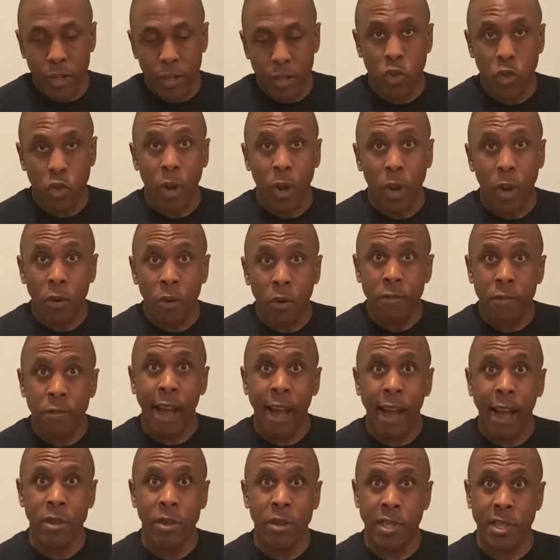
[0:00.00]
12
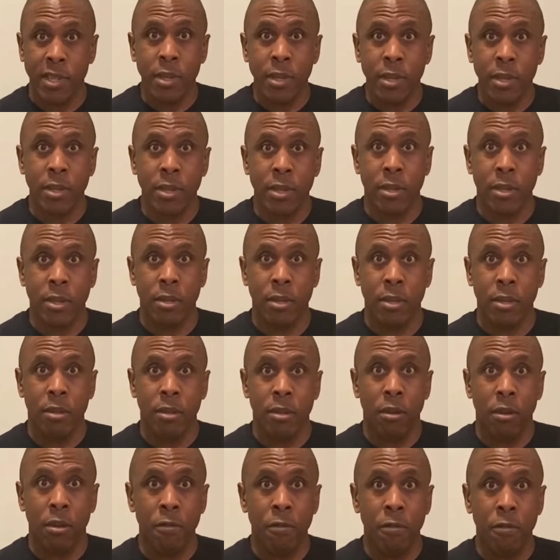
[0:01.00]
ounces
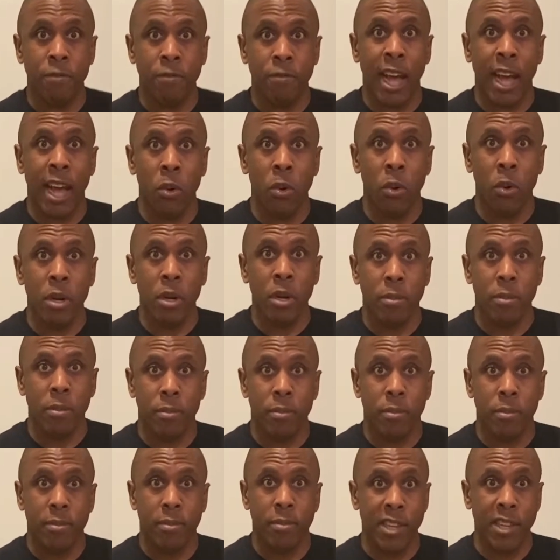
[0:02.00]
of flour,
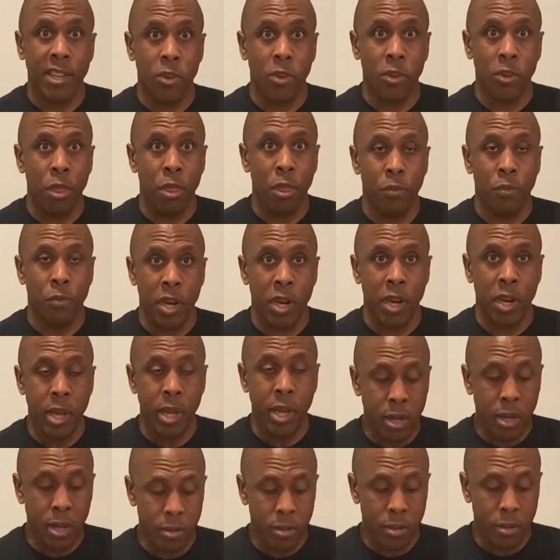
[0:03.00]
that's our 3,